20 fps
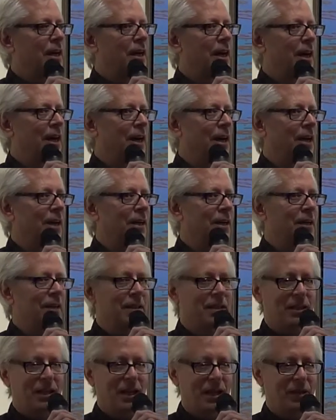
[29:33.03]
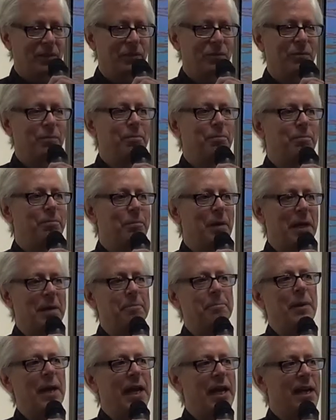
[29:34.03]
uh, I've been
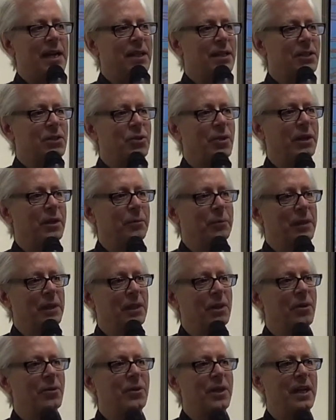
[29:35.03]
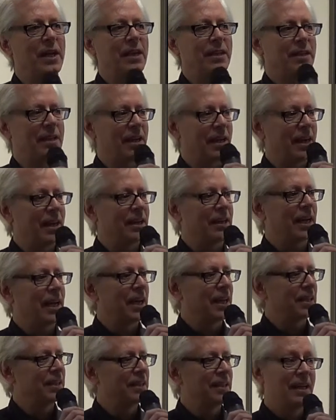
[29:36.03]
back trying to relocate that
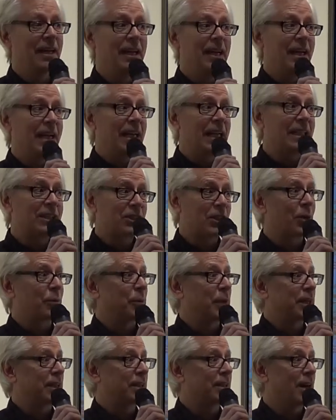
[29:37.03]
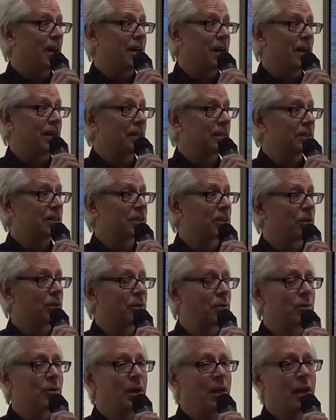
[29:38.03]
and it's already gone.
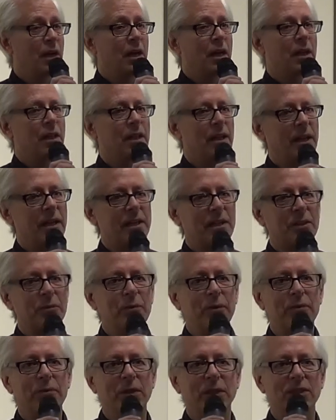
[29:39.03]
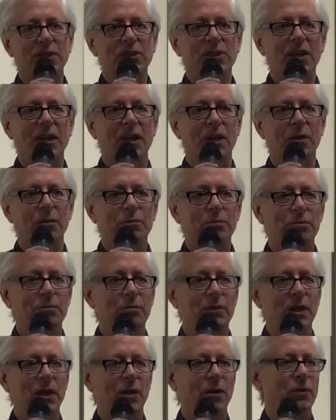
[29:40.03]
So like the river itself,
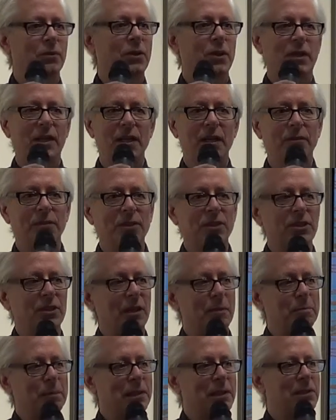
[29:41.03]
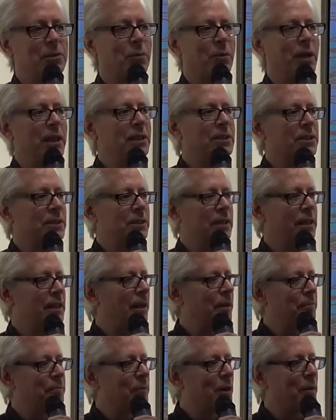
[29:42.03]
you know, you can never step in twice in
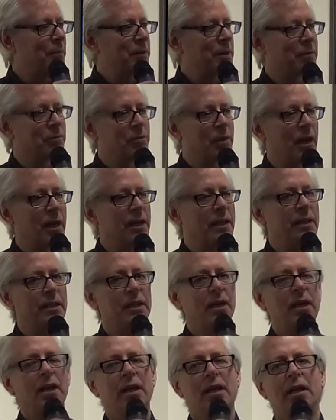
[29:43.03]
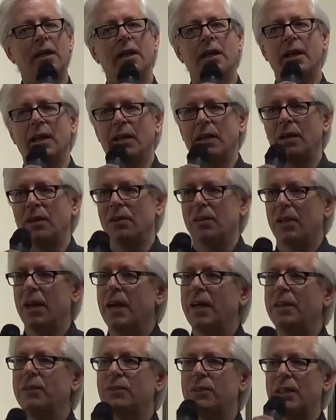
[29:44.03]
that moment of light and our
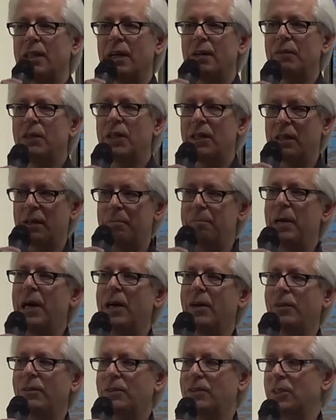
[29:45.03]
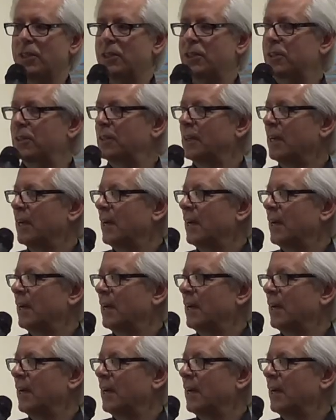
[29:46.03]
lives and everything about just